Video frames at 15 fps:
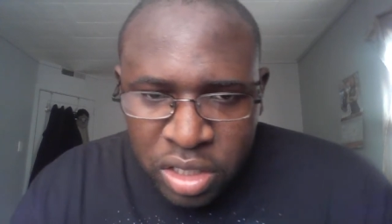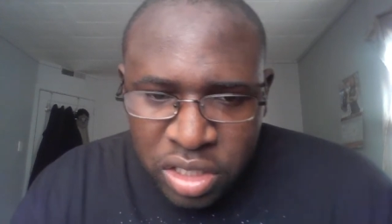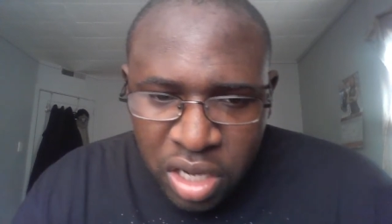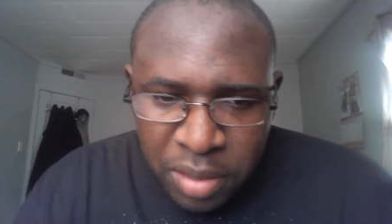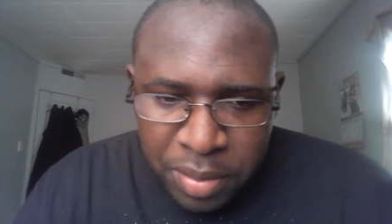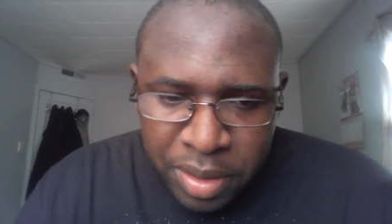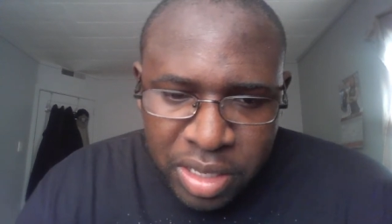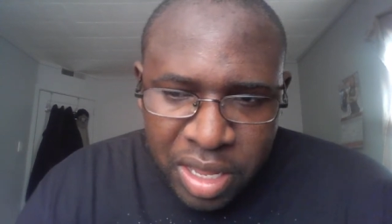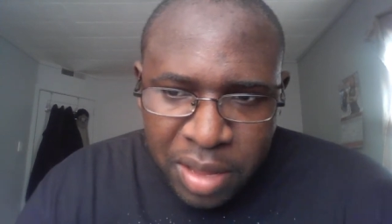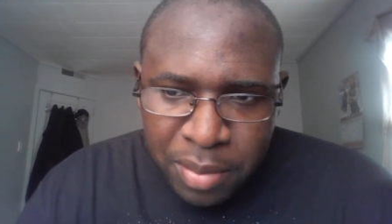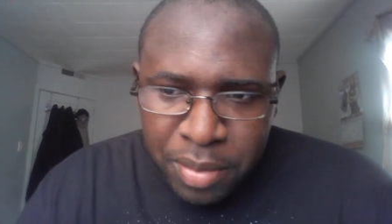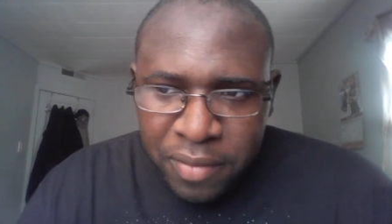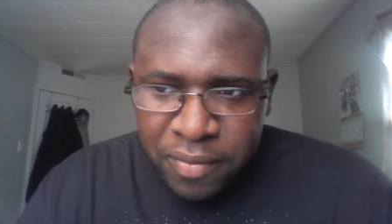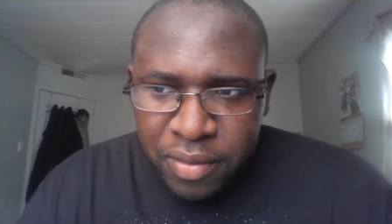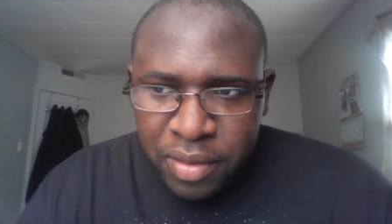Sorry about that,
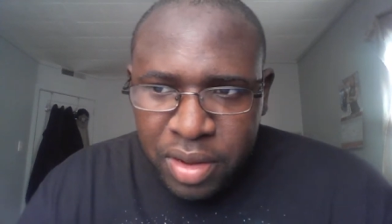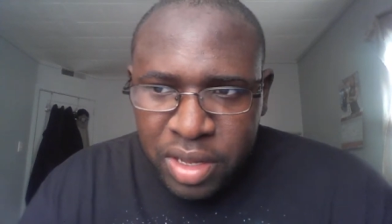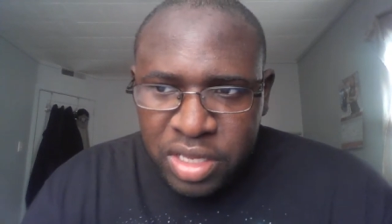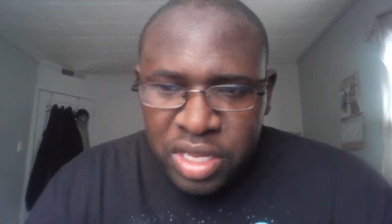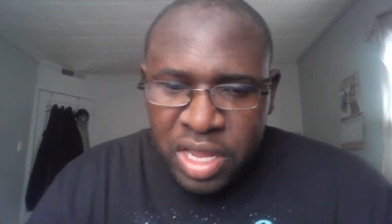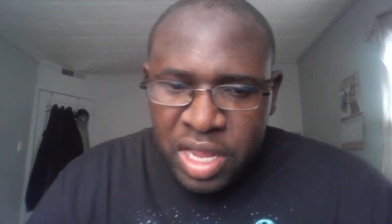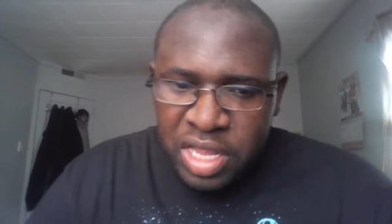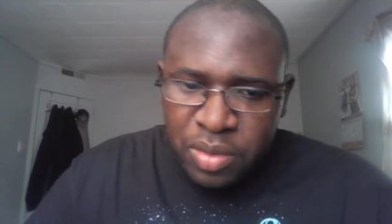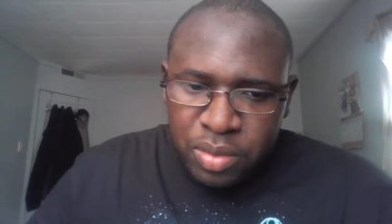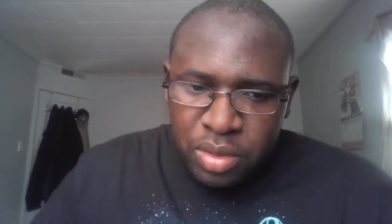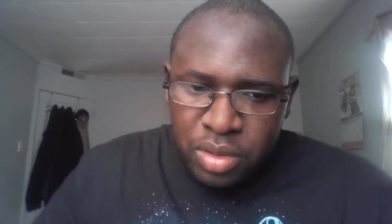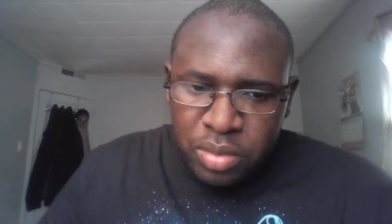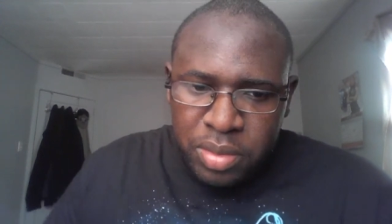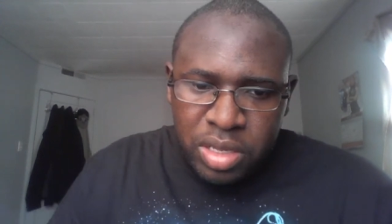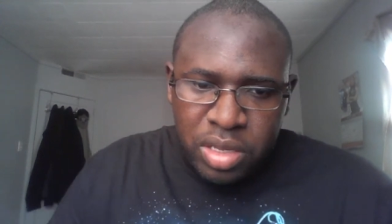my friend. Had to
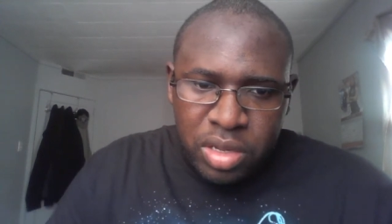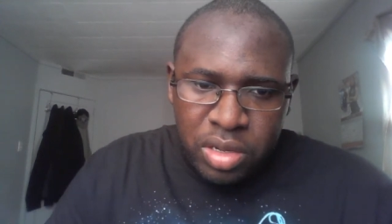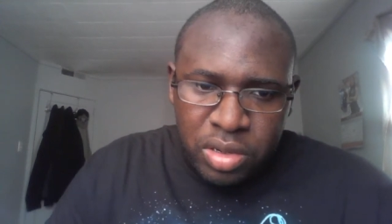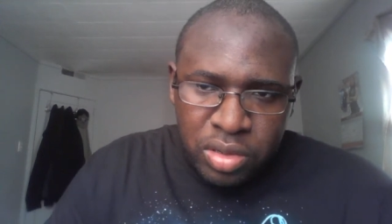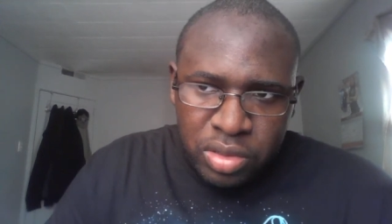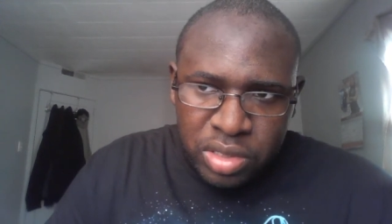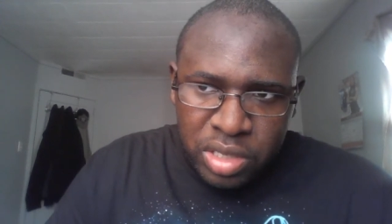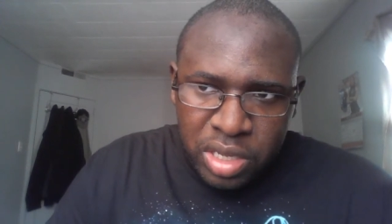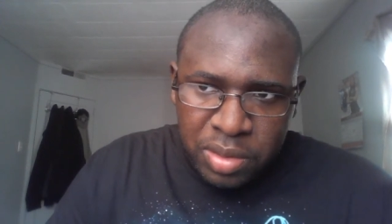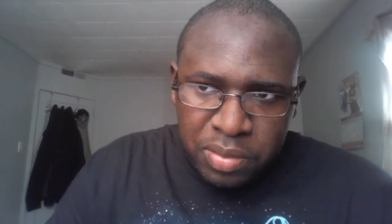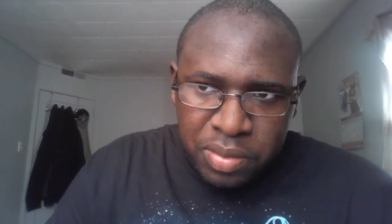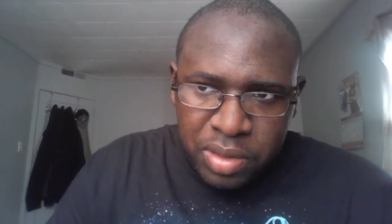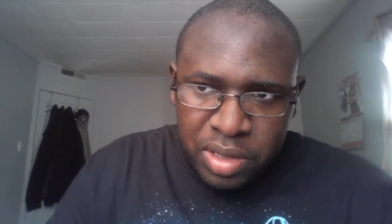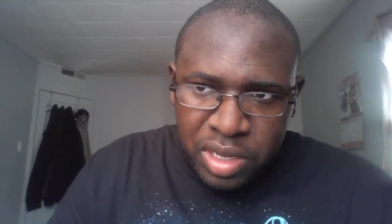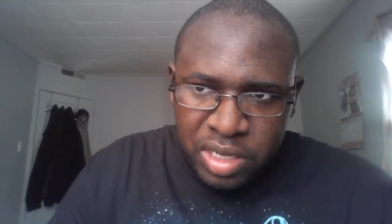blow my nose, and
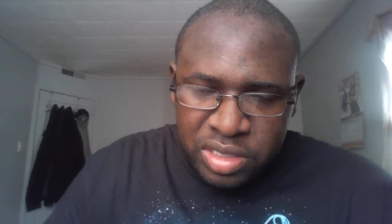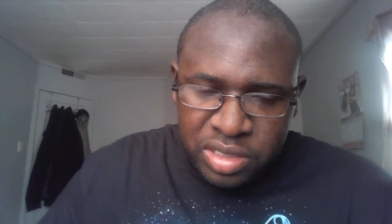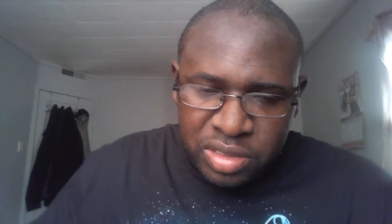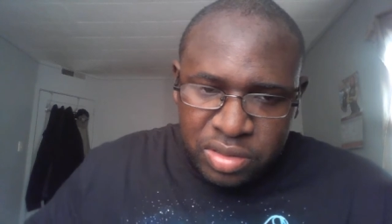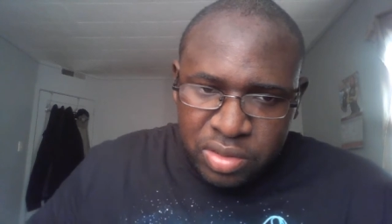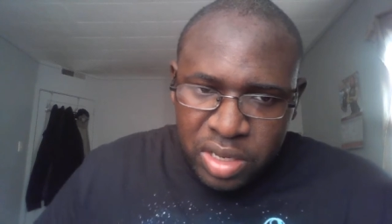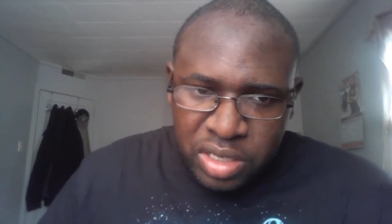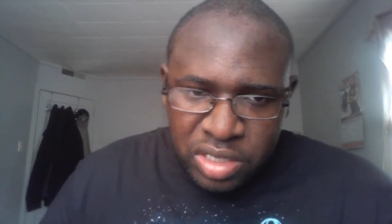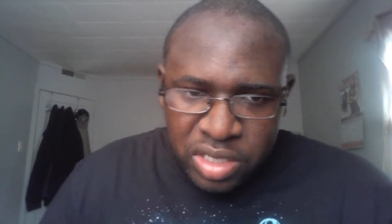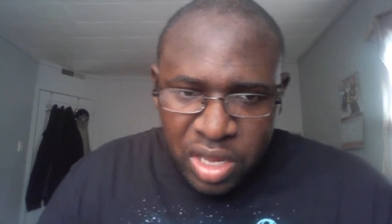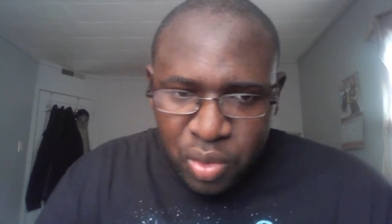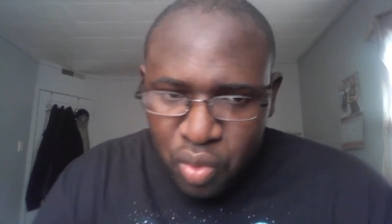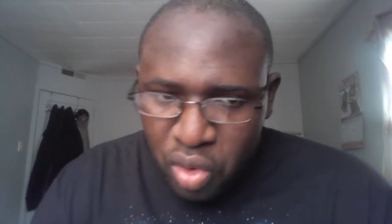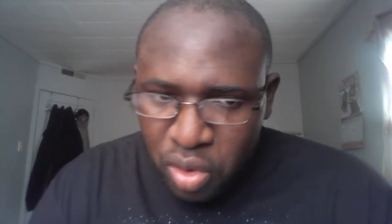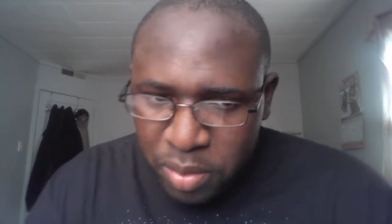plus, I'm trying to stay
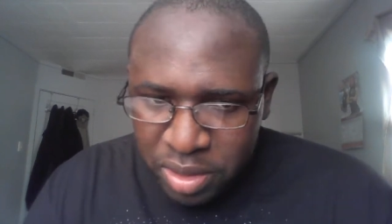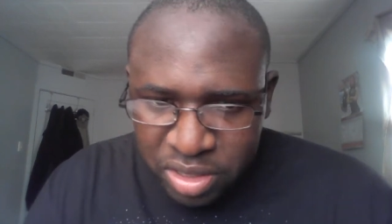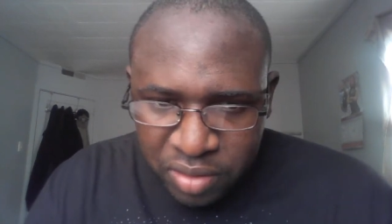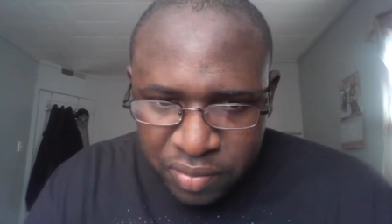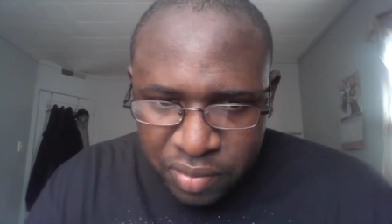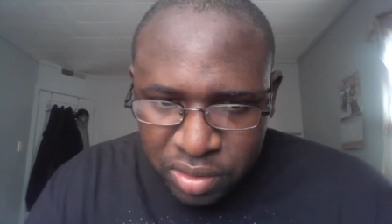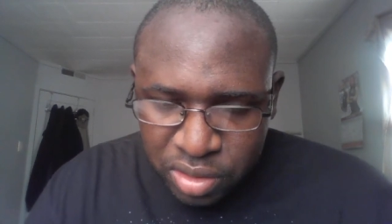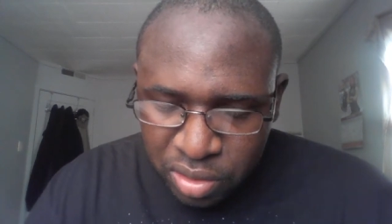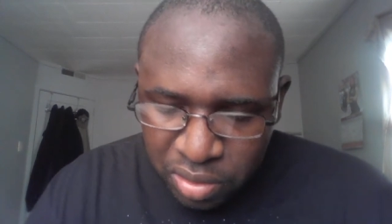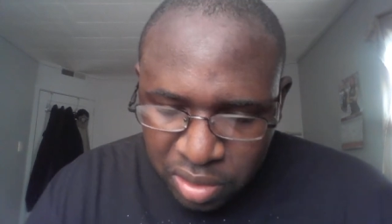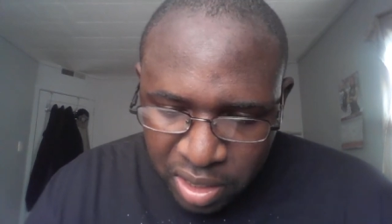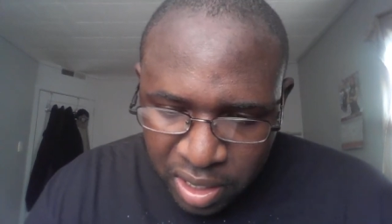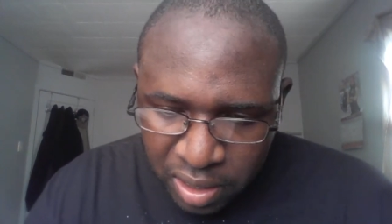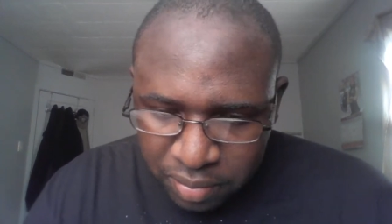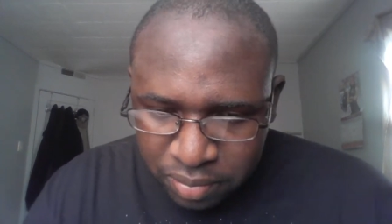warm as ever, so
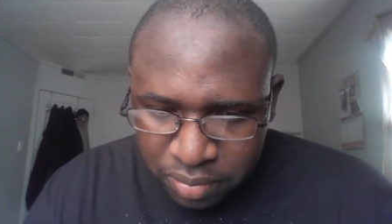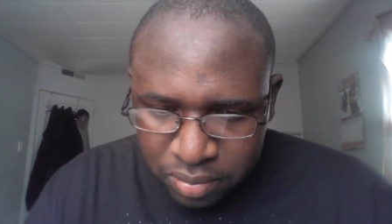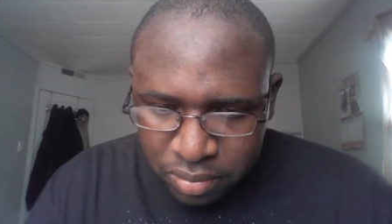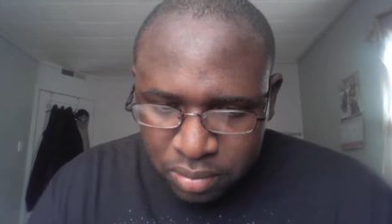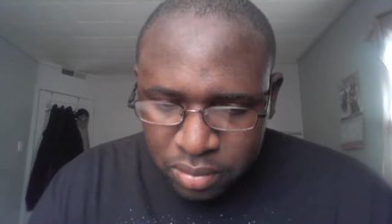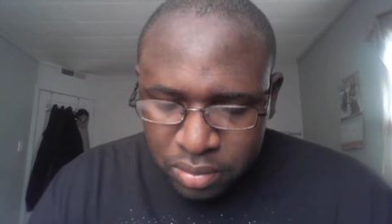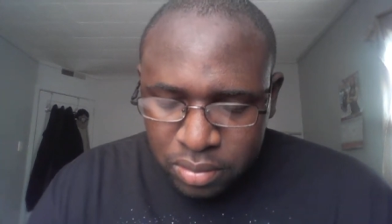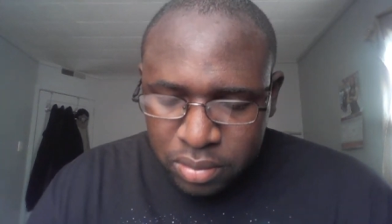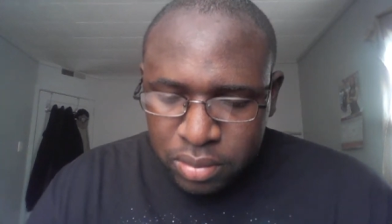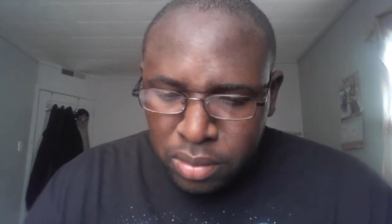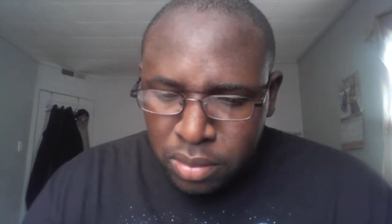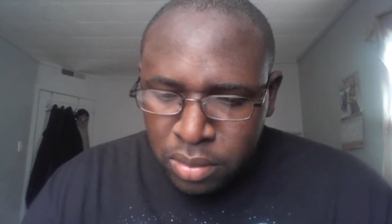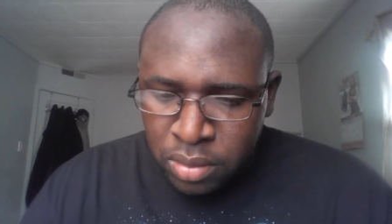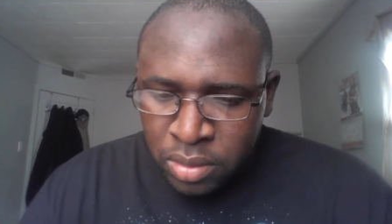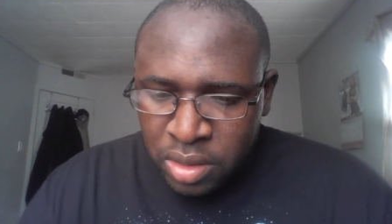yeah.
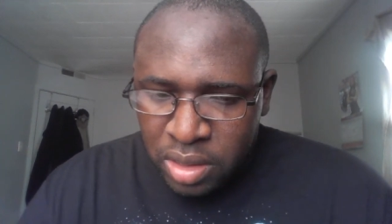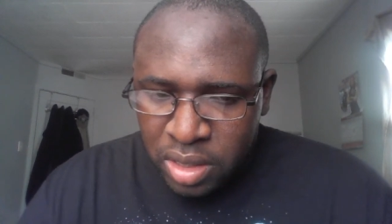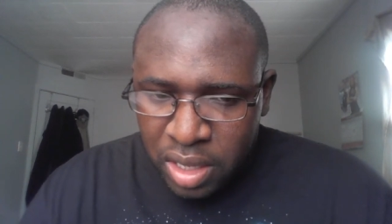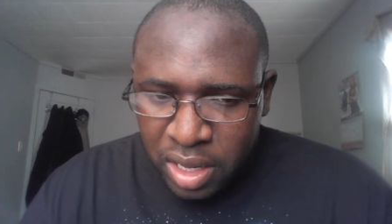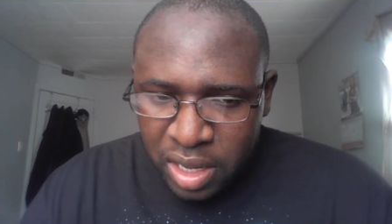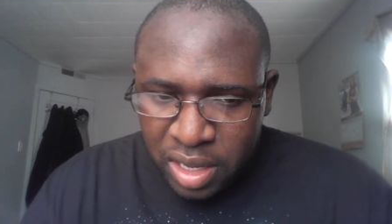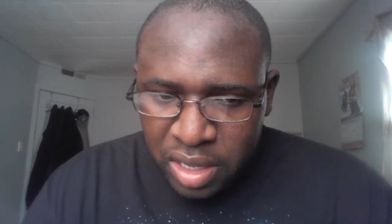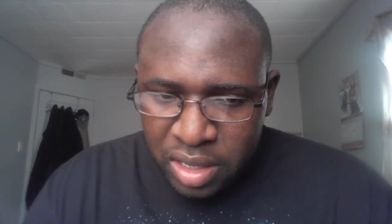Yeah.